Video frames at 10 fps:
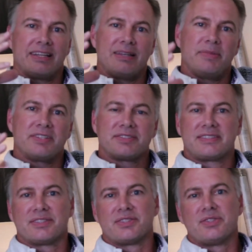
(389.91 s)
The middle's
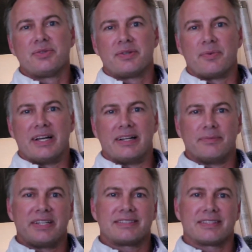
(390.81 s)
still doing well,
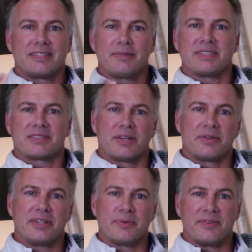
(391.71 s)
but it's a little bit
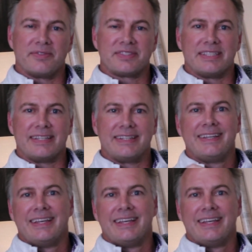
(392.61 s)
slower than what we've seen.